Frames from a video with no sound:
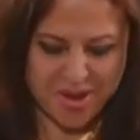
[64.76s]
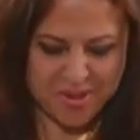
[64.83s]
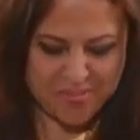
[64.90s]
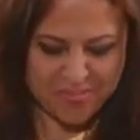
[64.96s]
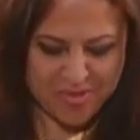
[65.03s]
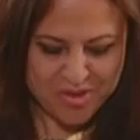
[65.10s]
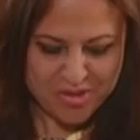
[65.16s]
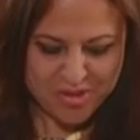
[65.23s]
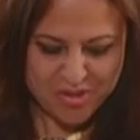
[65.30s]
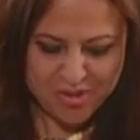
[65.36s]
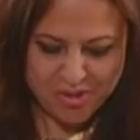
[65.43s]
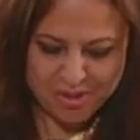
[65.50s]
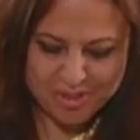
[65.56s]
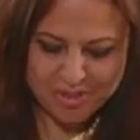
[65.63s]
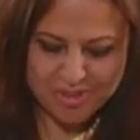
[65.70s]
Um, you
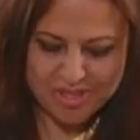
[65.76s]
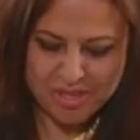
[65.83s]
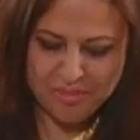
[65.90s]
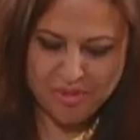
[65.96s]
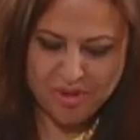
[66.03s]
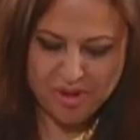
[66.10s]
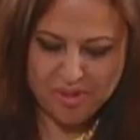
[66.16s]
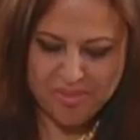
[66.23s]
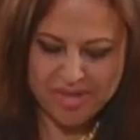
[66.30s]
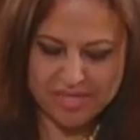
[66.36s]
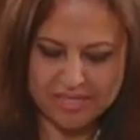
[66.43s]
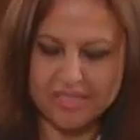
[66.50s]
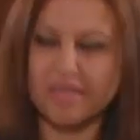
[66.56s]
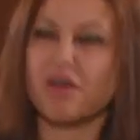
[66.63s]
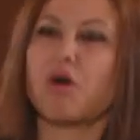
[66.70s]
talk also in the book
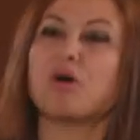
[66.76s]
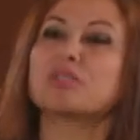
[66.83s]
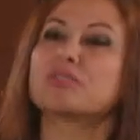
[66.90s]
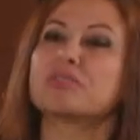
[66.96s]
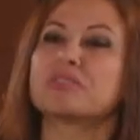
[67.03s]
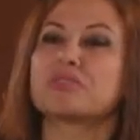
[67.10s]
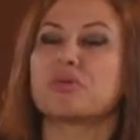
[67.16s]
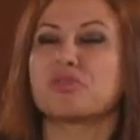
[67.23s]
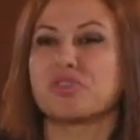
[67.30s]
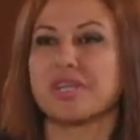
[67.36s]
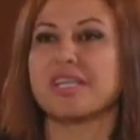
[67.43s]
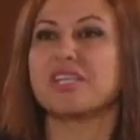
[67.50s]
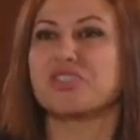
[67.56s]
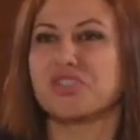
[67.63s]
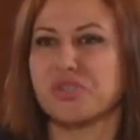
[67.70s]
about hot
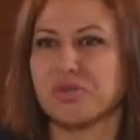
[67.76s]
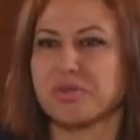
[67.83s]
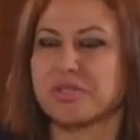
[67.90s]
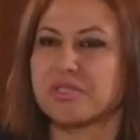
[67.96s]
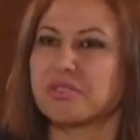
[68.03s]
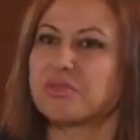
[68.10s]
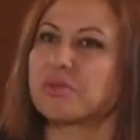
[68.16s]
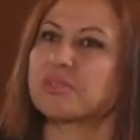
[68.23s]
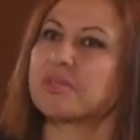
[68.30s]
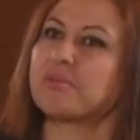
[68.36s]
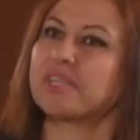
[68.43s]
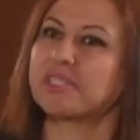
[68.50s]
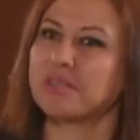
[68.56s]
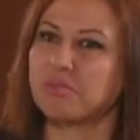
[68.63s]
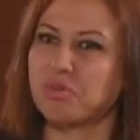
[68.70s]
social issues. You talked
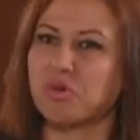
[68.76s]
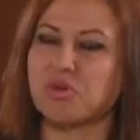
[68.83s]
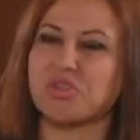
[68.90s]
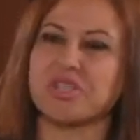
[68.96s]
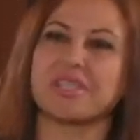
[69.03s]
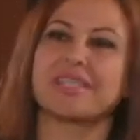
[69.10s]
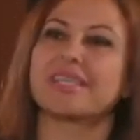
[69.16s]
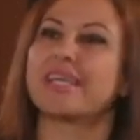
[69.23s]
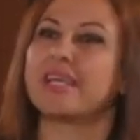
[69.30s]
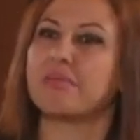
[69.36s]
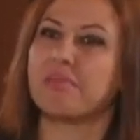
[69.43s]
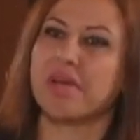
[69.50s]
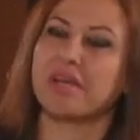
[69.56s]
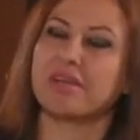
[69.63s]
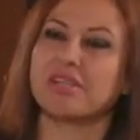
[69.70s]
about abortion, gay
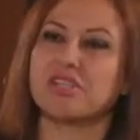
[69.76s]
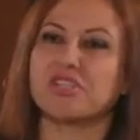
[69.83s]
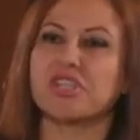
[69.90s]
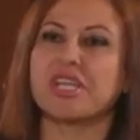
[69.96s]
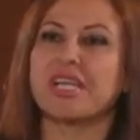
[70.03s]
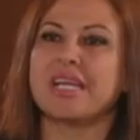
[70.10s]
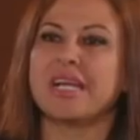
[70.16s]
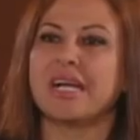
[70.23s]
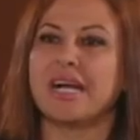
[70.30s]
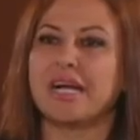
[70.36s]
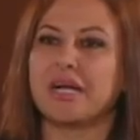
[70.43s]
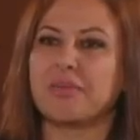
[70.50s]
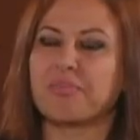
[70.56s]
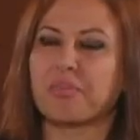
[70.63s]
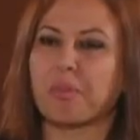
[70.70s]
marriage.
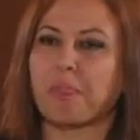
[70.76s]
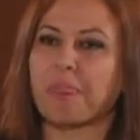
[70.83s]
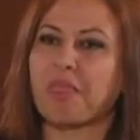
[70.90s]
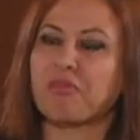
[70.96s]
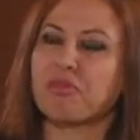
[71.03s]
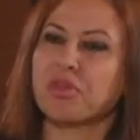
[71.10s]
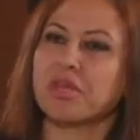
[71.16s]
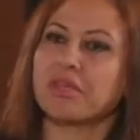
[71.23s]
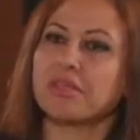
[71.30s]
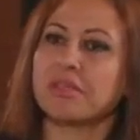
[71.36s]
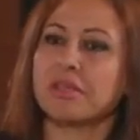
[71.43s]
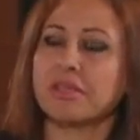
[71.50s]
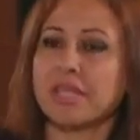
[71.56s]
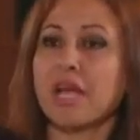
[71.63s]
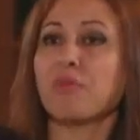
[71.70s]
Um,
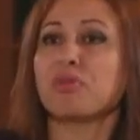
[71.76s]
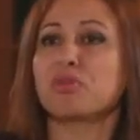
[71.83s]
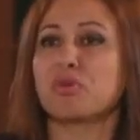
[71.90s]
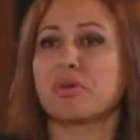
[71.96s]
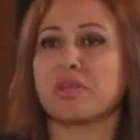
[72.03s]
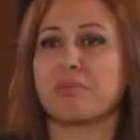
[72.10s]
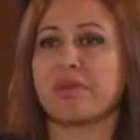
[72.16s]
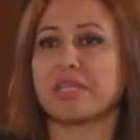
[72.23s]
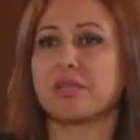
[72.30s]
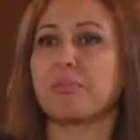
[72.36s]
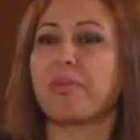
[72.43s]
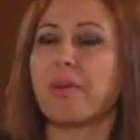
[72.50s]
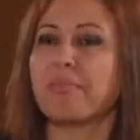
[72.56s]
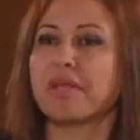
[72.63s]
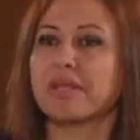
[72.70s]
now you're talking about
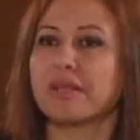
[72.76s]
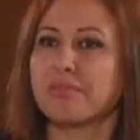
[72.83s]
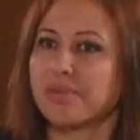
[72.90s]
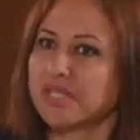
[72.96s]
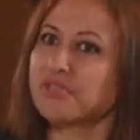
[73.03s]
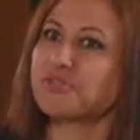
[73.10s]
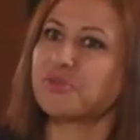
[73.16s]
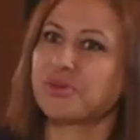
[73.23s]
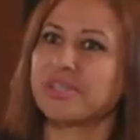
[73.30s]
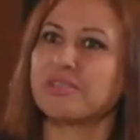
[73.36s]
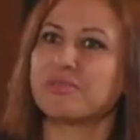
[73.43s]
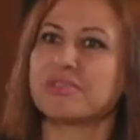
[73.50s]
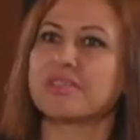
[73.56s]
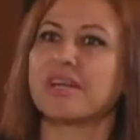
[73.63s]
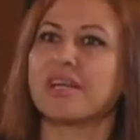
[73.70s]
it publicly, but
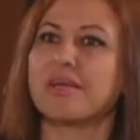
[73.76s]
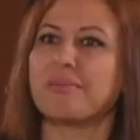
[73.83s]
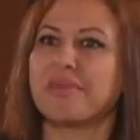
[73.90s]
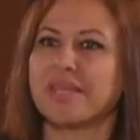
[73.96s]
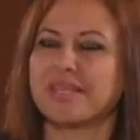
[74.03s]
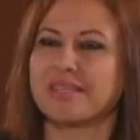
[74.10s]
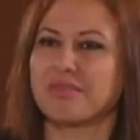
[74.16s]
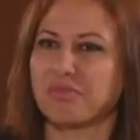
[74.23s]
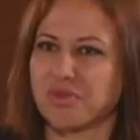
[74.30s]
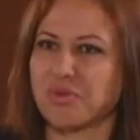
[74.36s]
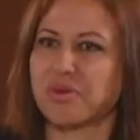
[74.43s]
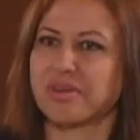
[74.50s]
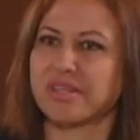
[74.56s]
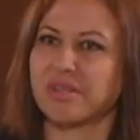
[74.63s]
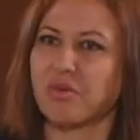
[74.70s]
during your time in, when
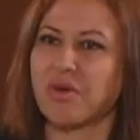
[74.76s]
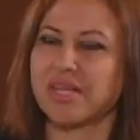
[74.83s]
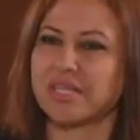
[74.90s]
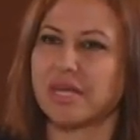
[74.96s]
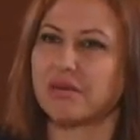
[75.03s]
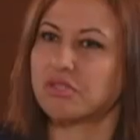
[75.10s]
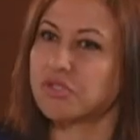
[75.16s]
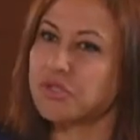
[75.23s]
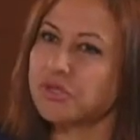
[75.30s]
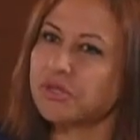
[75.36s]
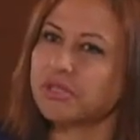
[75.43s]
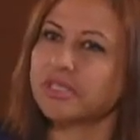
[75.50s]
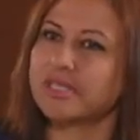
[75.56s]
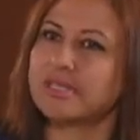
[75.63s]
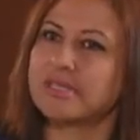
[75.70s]
you were in the White House, you
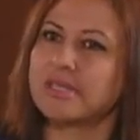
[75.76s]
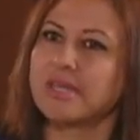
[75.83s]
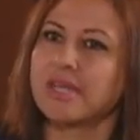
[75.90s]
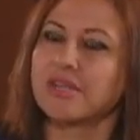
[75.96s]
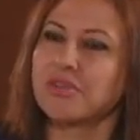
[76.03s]
couldn't.